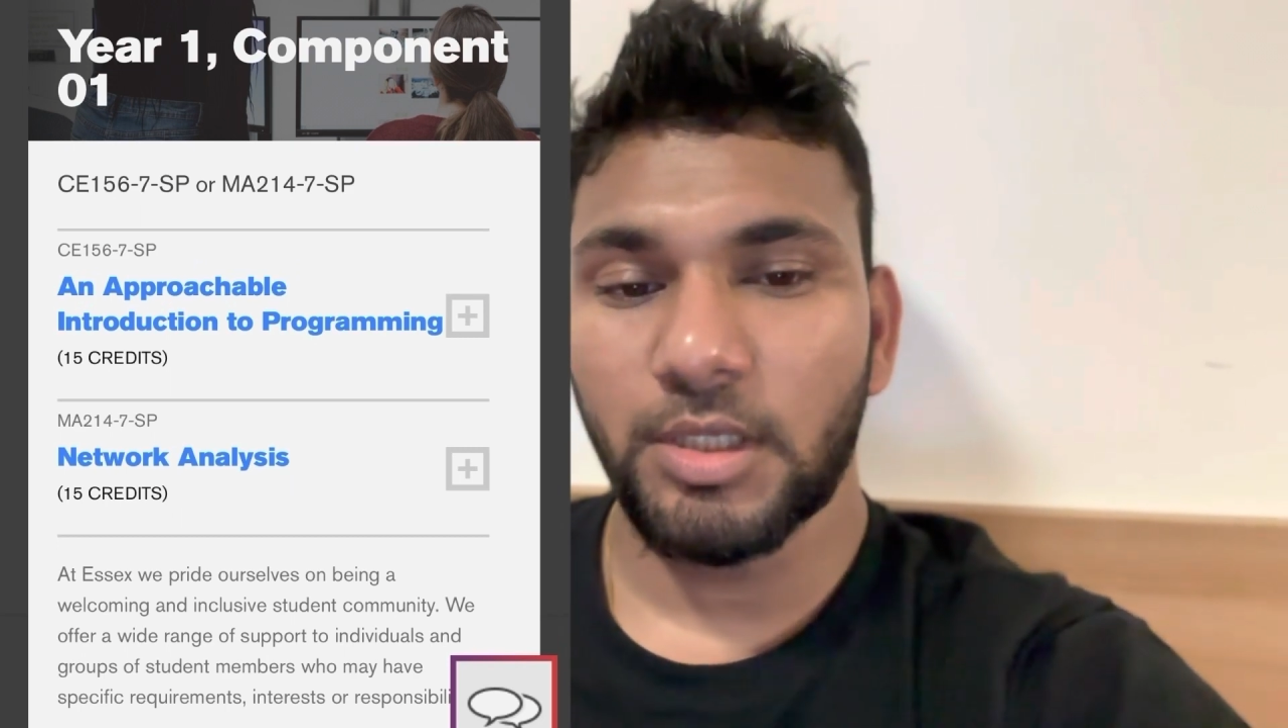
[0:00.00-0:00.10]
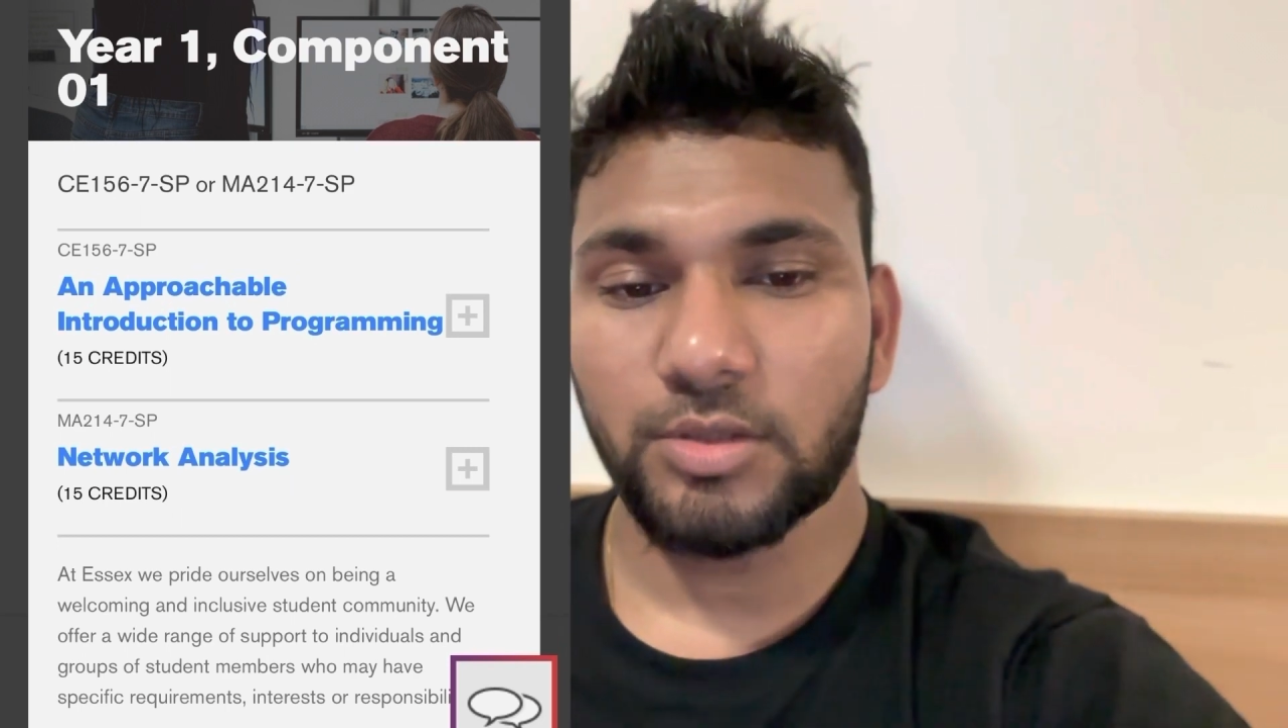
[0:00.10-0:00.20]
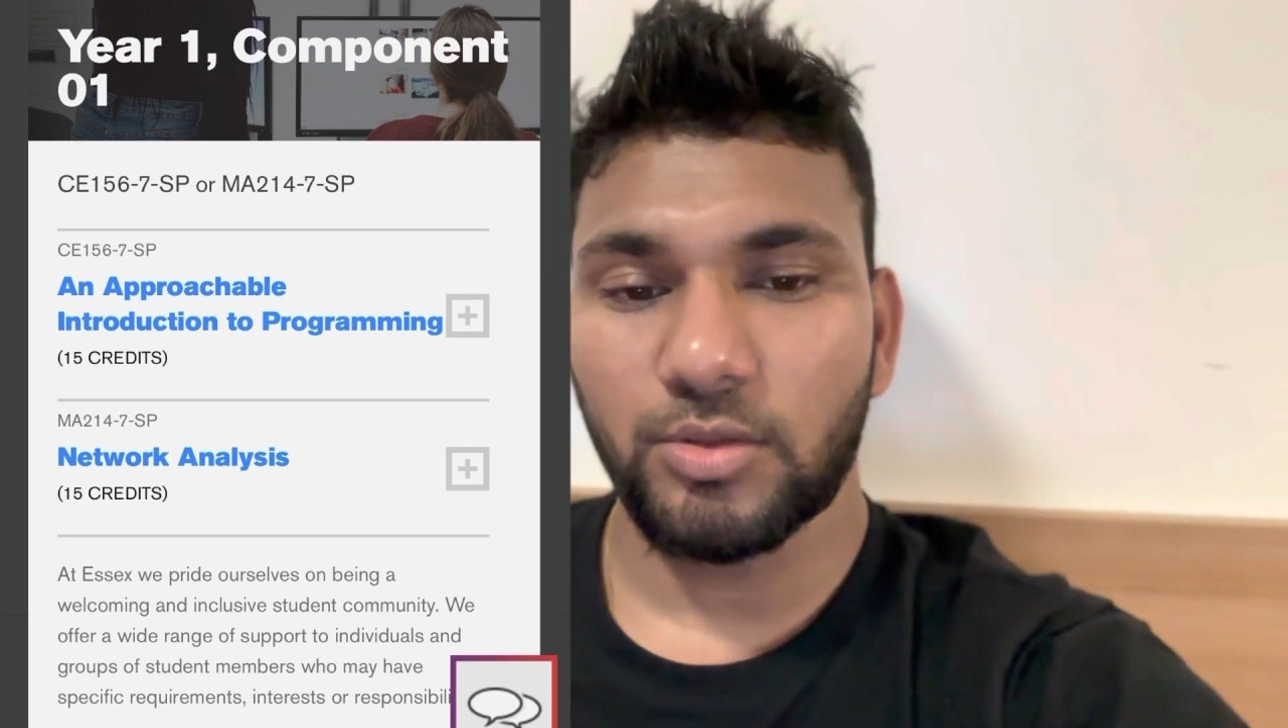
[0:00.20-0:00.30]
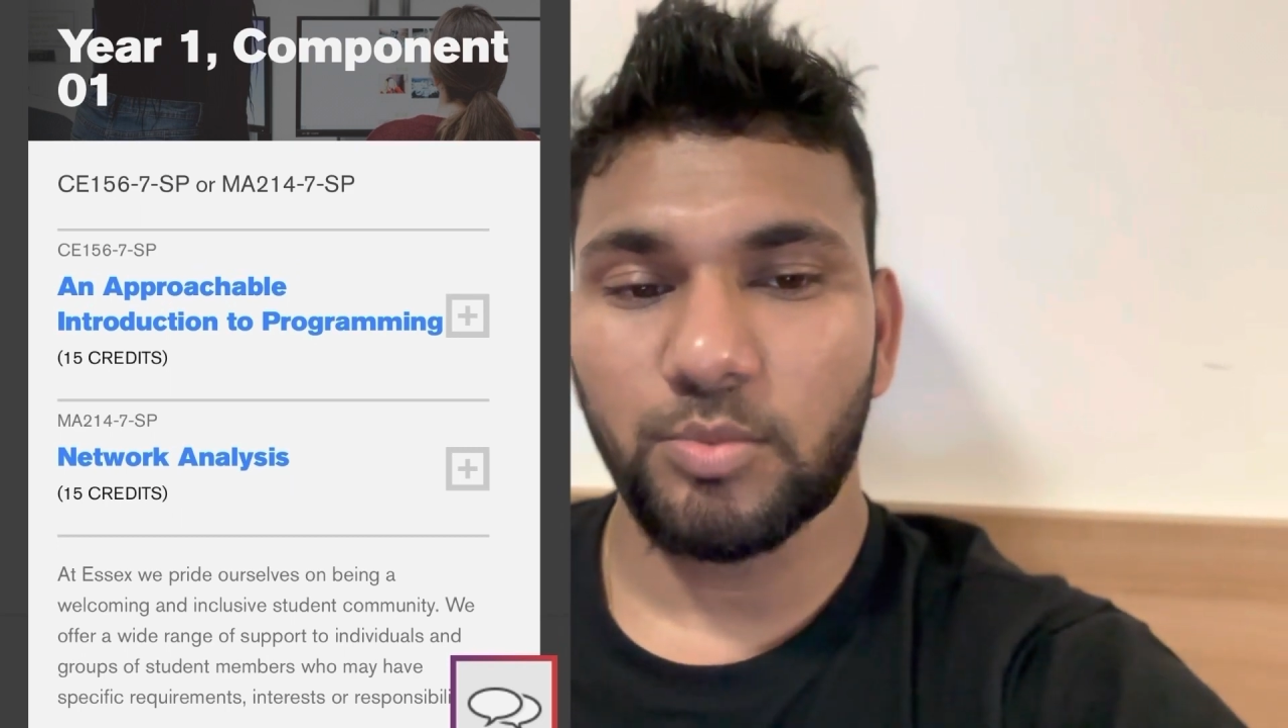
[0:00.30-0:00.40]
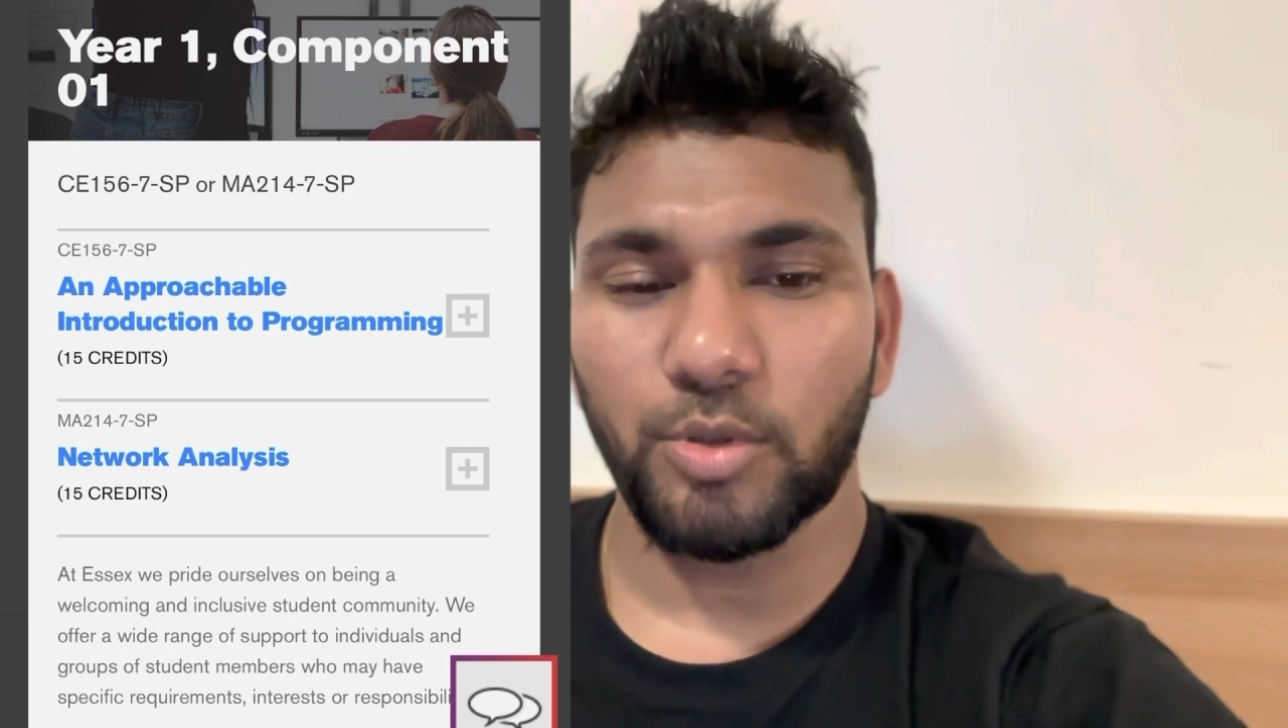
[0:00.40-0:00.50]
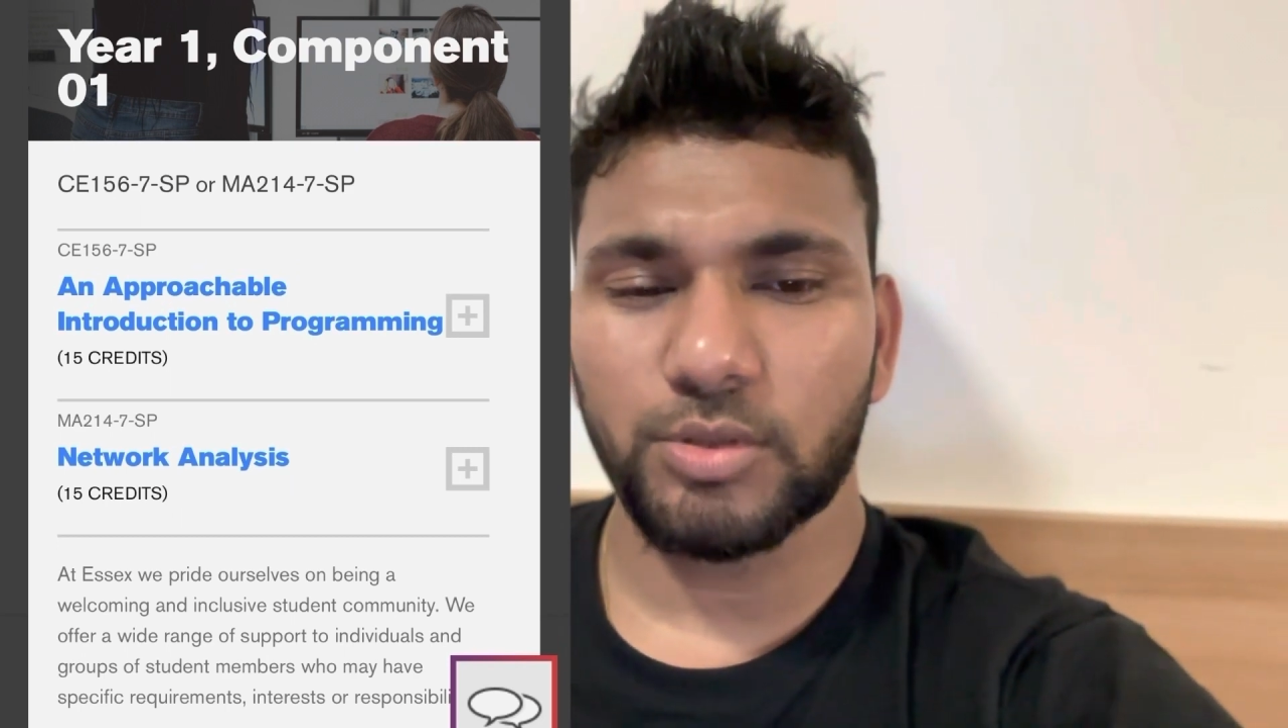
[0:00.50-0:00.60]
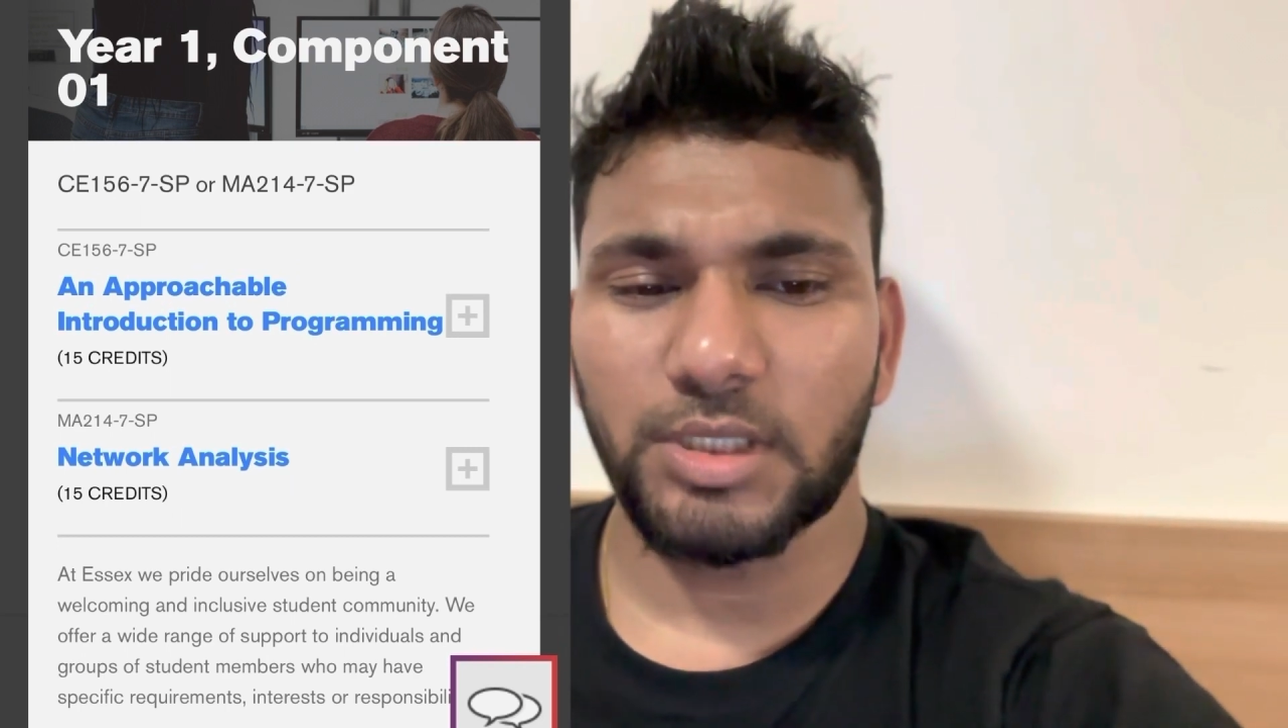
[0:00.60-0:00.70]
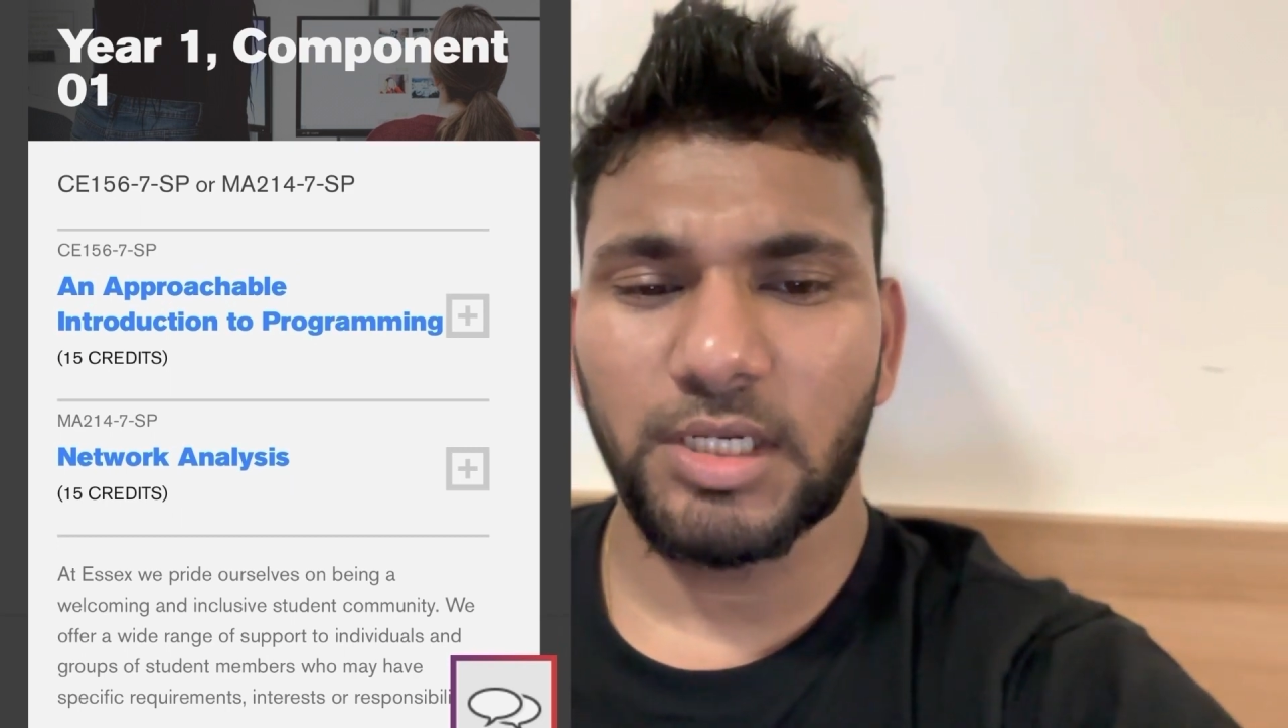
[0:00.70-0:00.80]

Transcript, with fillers: So both